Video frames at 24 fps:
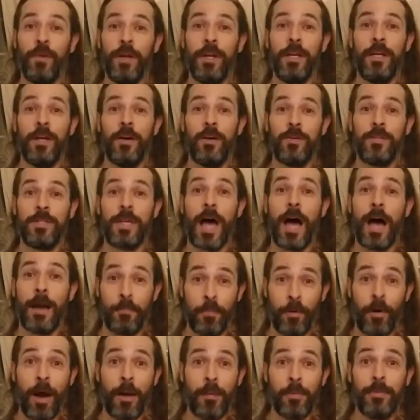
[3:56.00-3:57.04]
videos, I
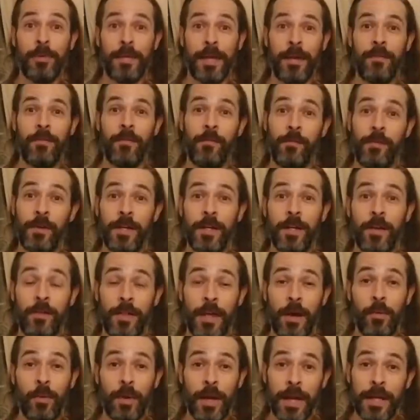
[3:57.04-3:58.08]
probably have a video
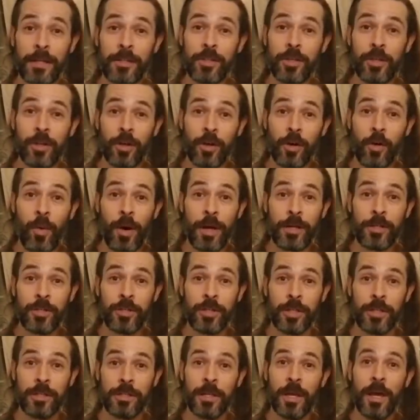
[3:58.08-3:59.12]
that will answer your
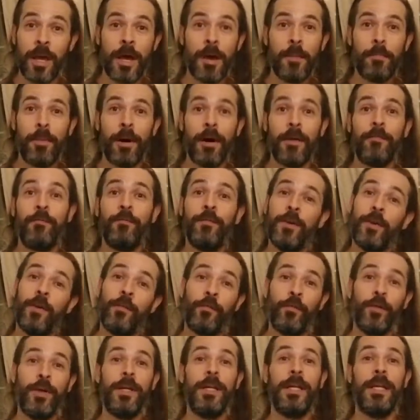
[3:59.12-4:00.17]
questions. But feel
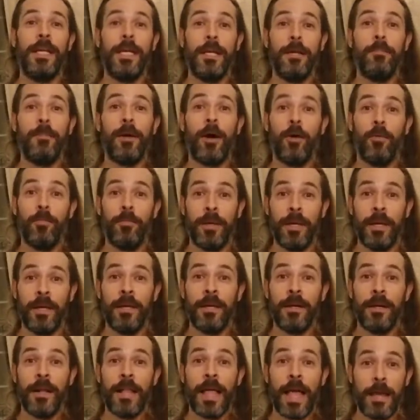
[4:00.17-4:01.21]
free to email me
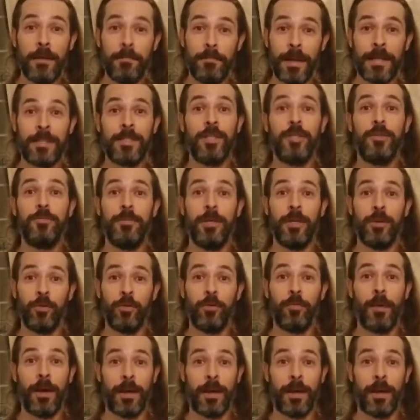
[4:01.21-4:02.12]
and message me through